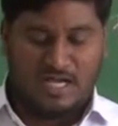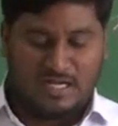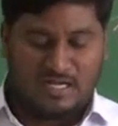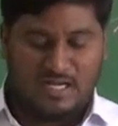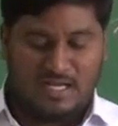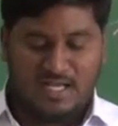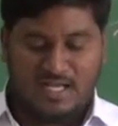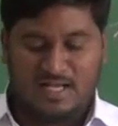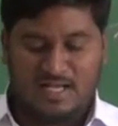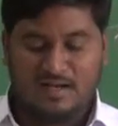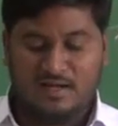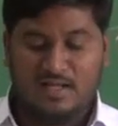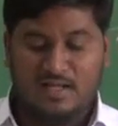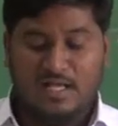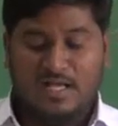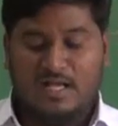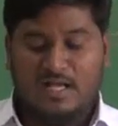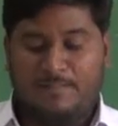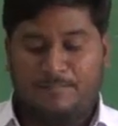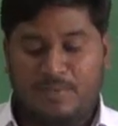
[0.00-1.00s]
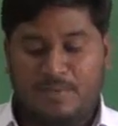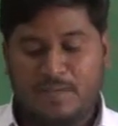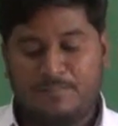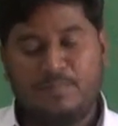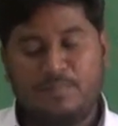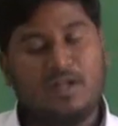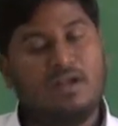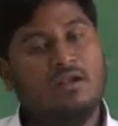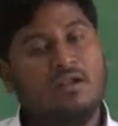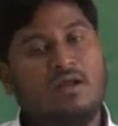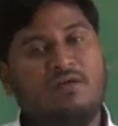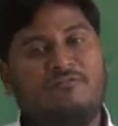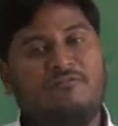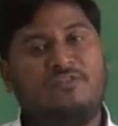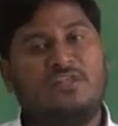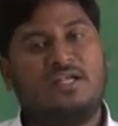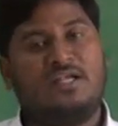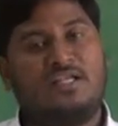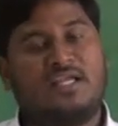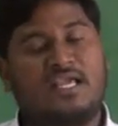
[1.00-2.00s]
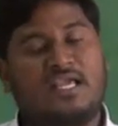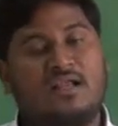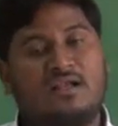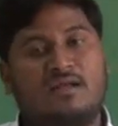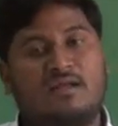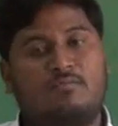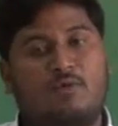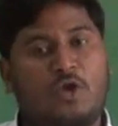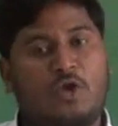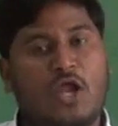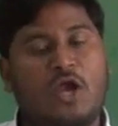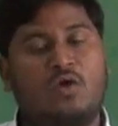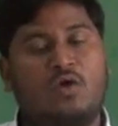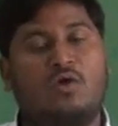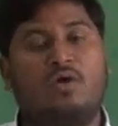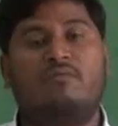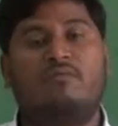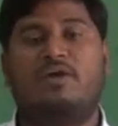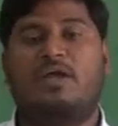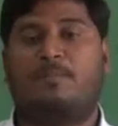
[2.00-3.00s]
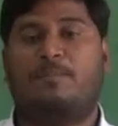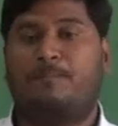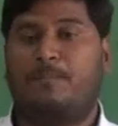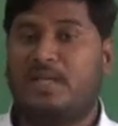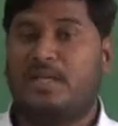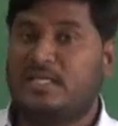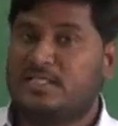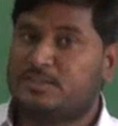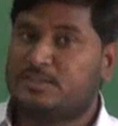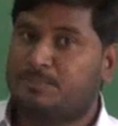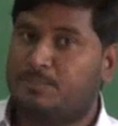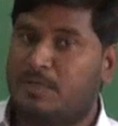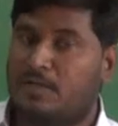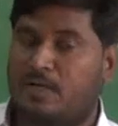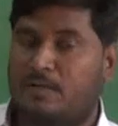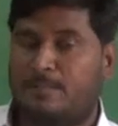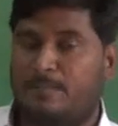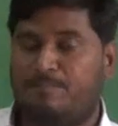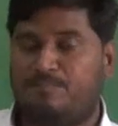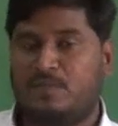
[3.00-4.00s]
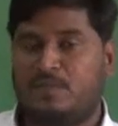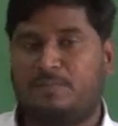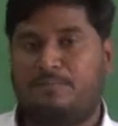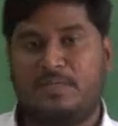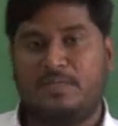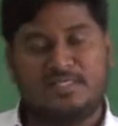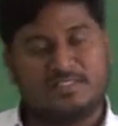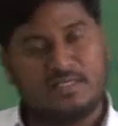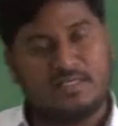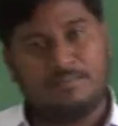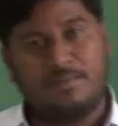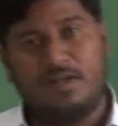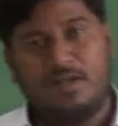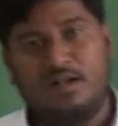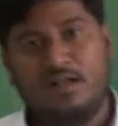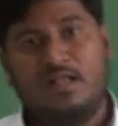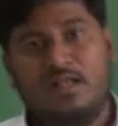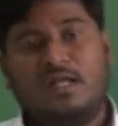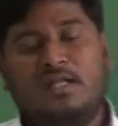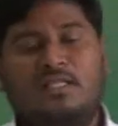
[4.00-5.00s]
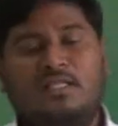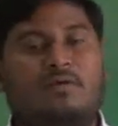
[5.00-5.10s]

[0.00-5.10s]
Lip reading: Earlier, people of that kingdom, Monaco, were peaceable.